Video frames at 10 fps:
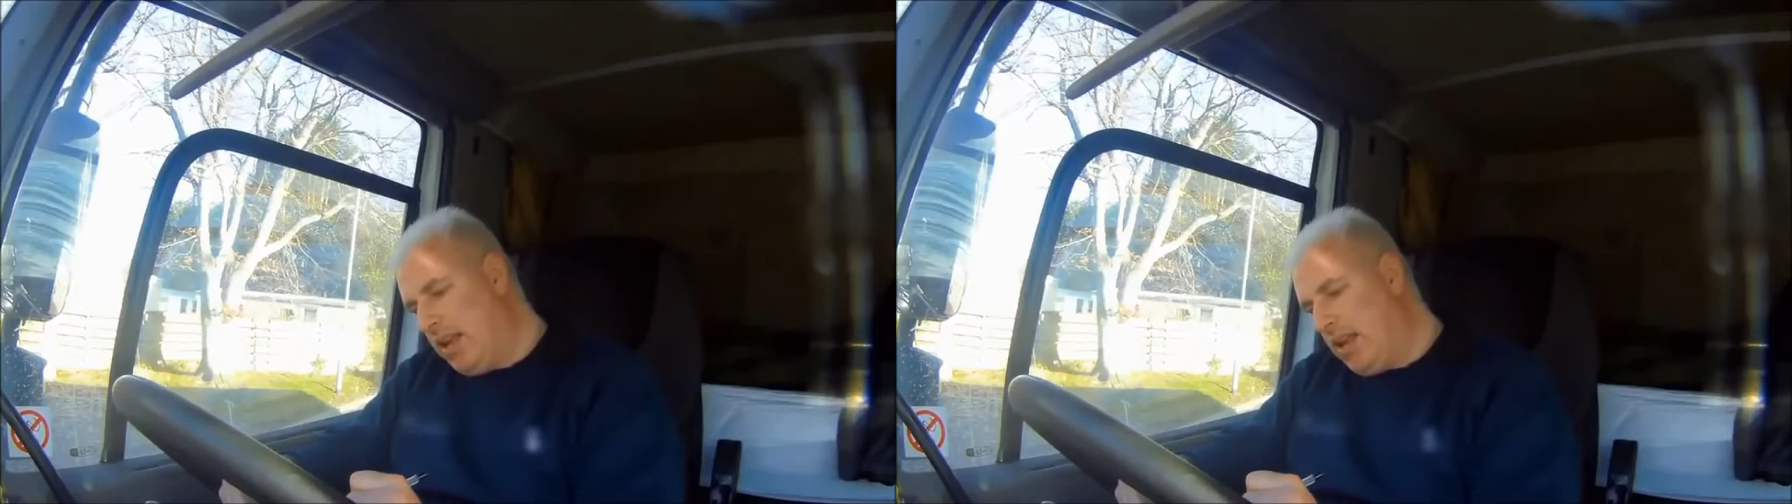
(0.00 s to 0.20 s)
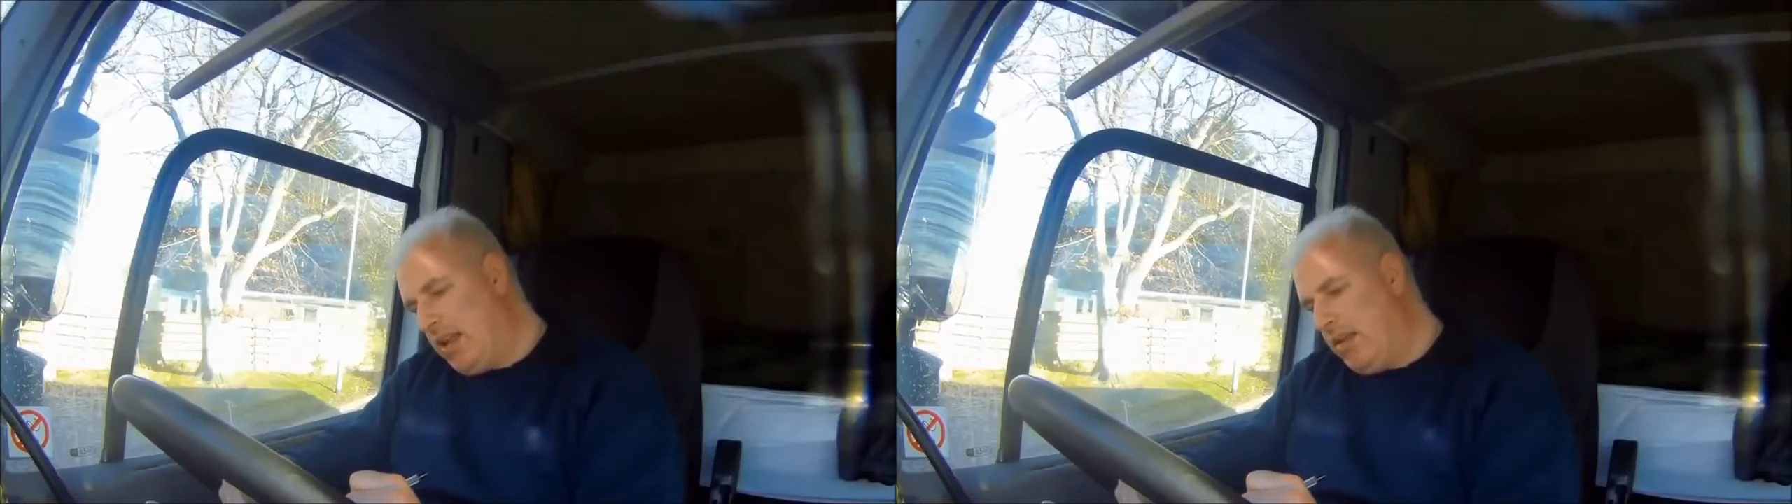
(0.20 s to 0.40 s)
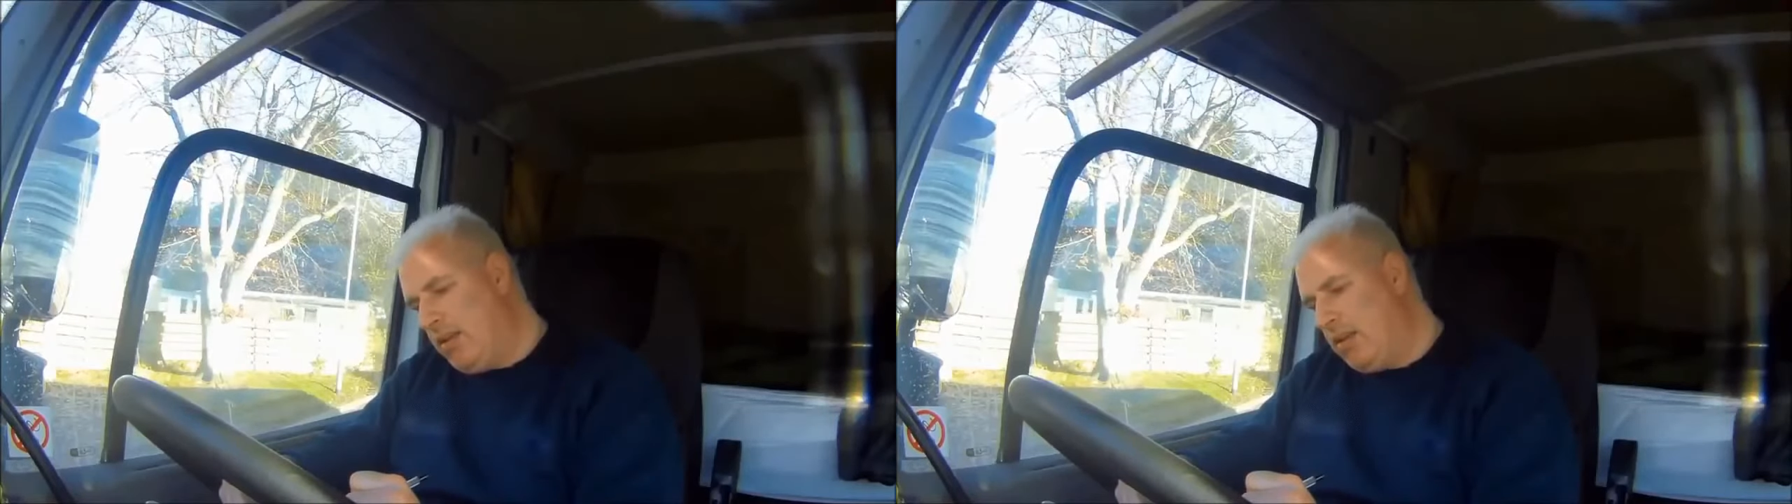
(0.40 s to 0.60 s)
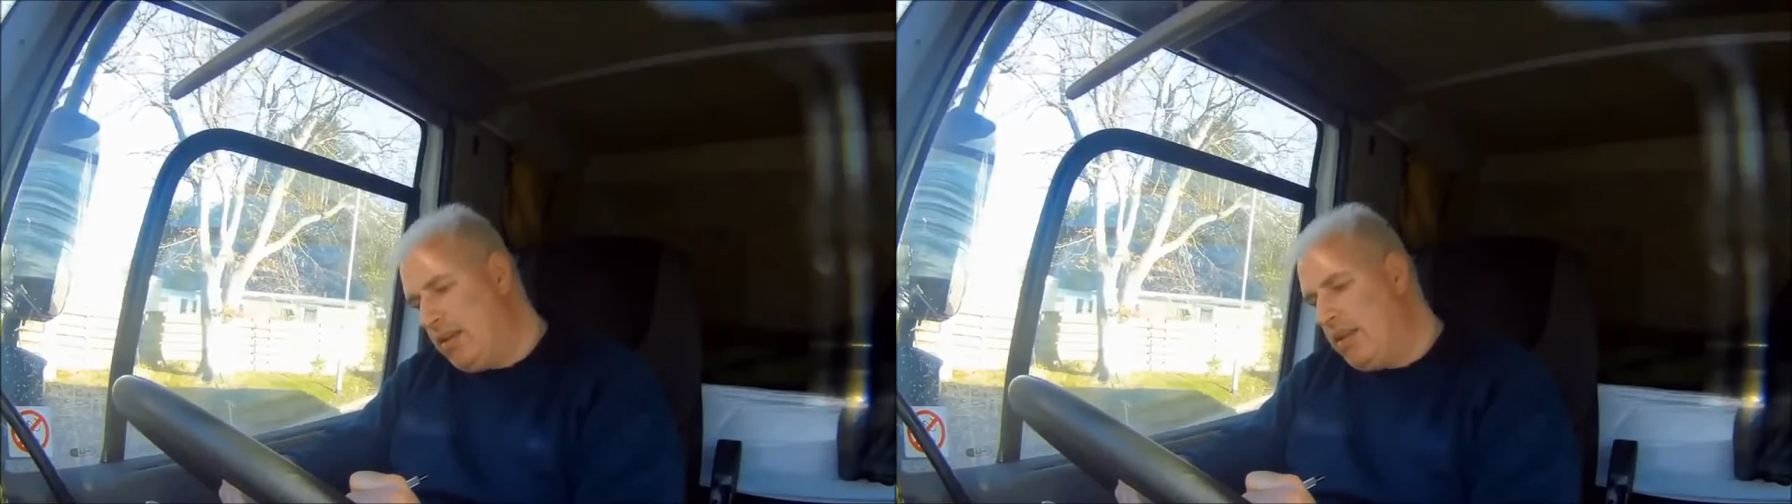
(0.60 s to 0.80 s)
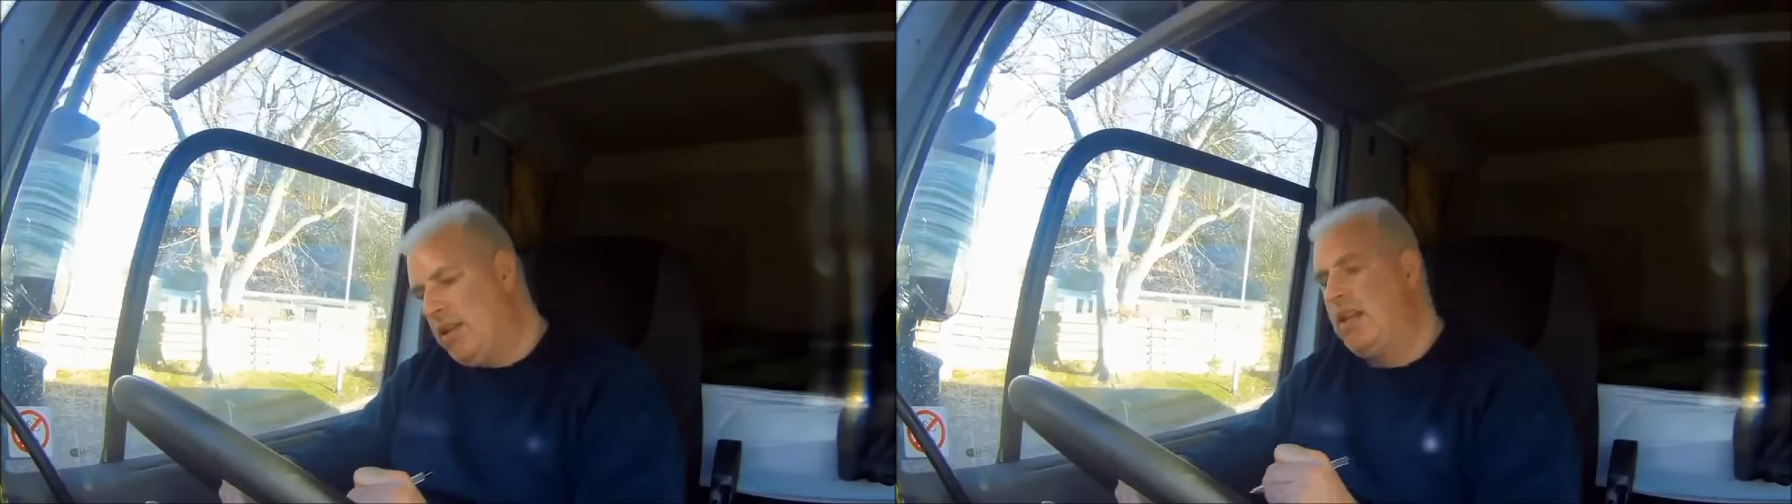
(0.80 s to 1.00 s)
that
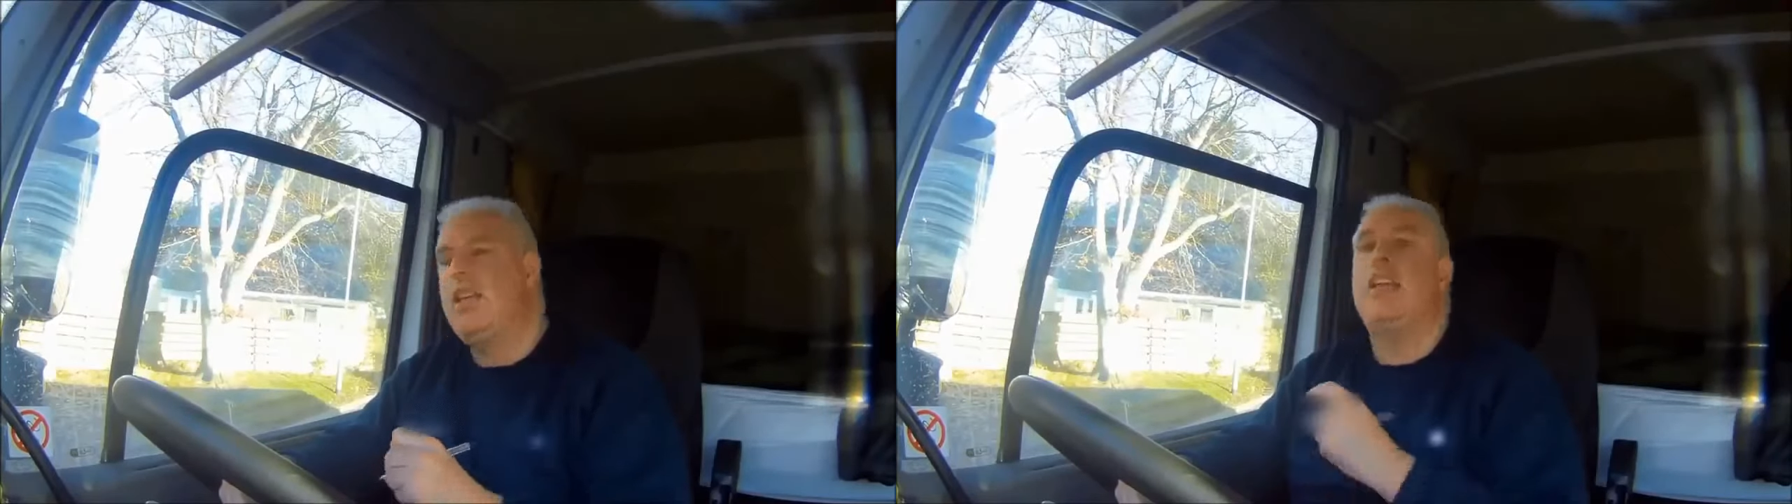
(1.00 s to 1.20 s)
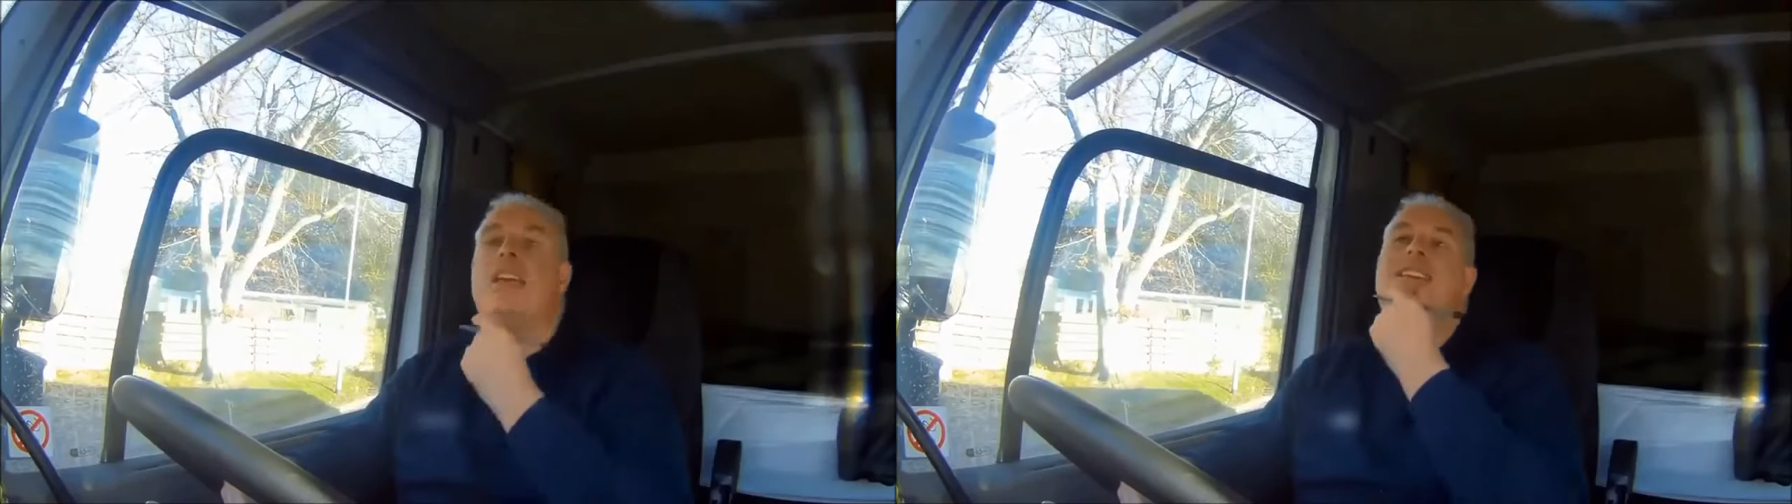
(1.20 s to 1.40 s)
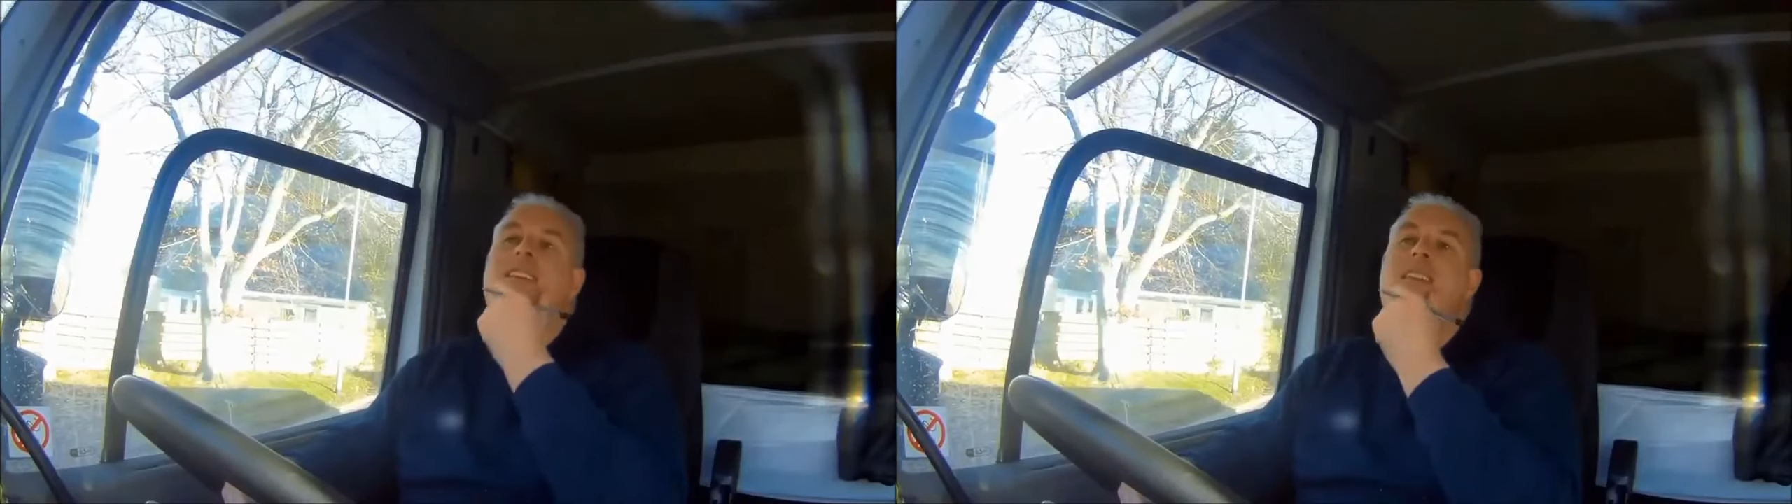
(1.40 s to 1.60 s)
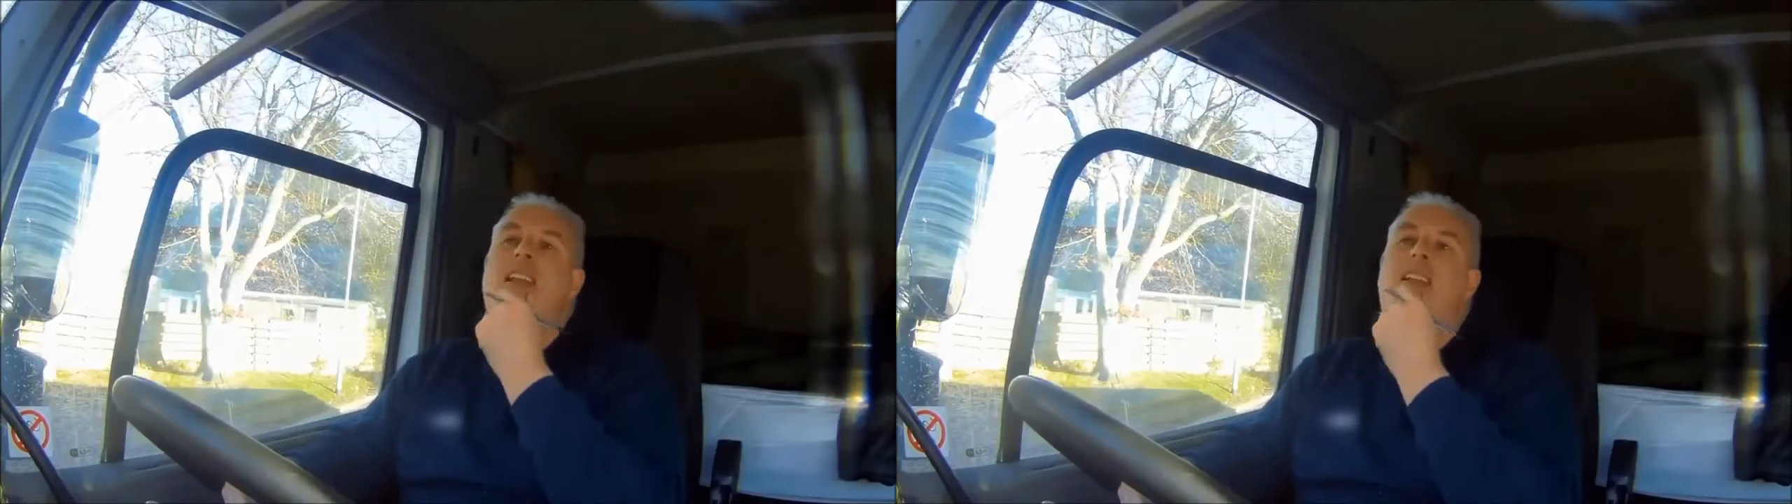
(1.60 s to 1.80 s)
when